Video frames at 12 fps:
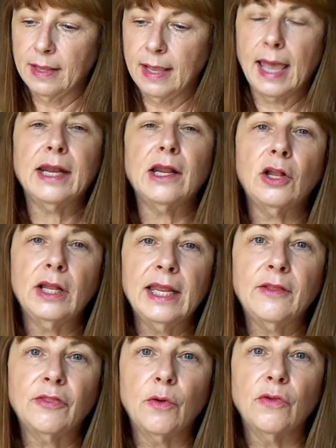And I'll
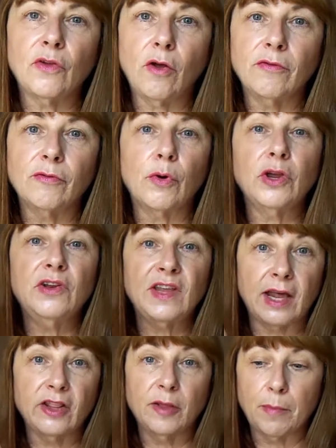link those all for you
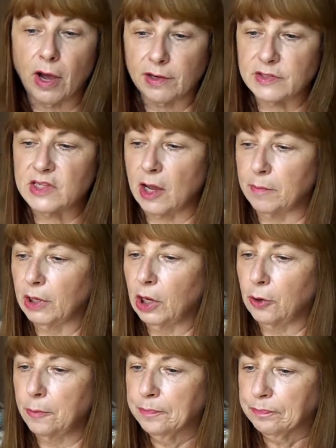down in the box down
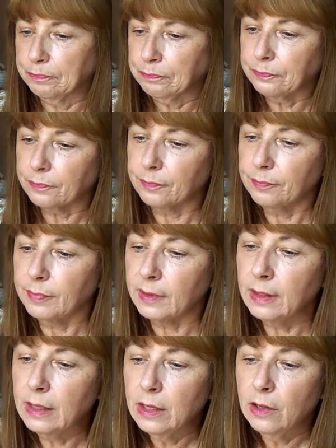below.
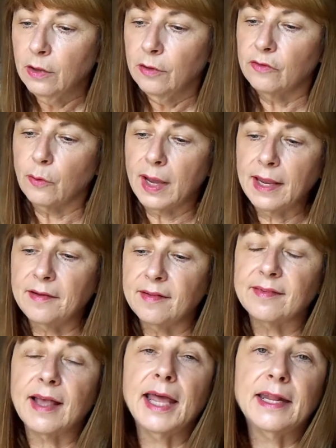So I had
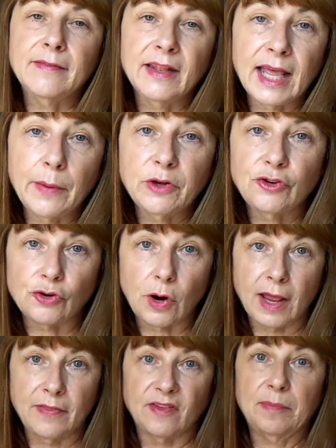decided that I would
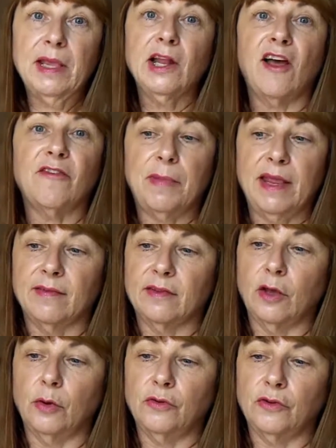try this peel-off base
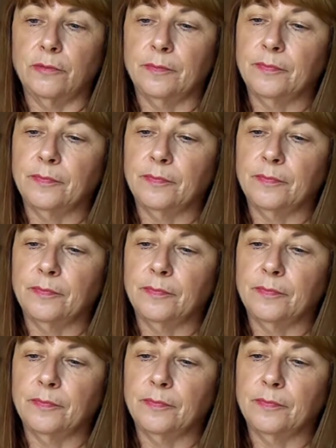coat.